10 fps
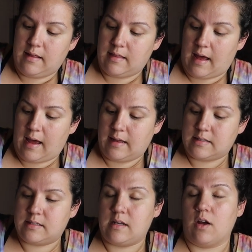
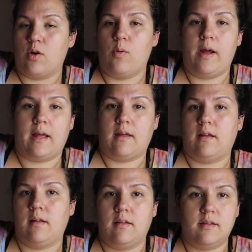that a quick
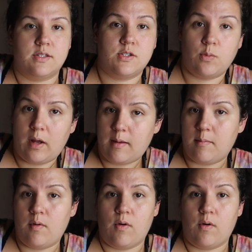swim